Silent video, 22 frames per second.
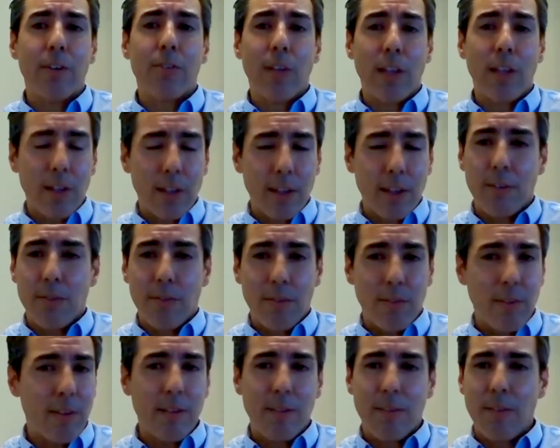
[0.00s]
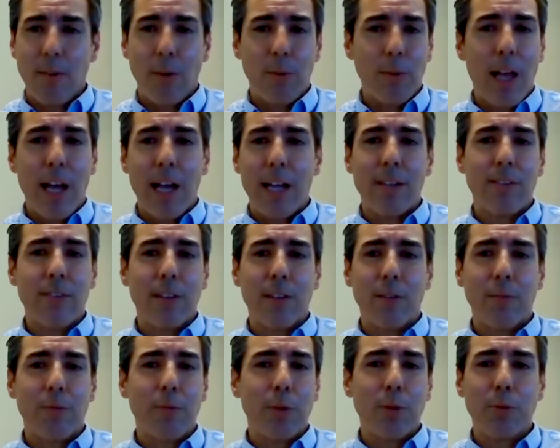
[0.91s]
It's on, no lie, it's
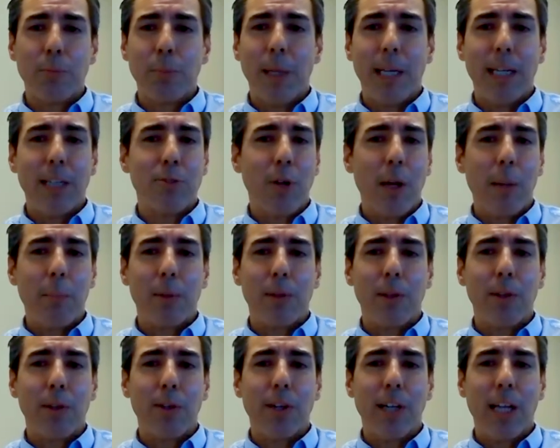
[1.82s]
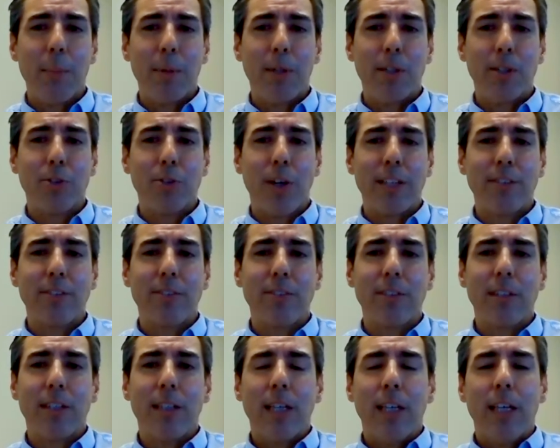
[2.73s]
on the first page, right below your name and
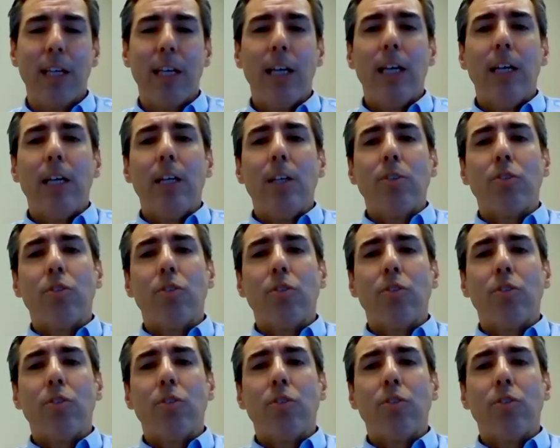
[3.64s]
address. Wow.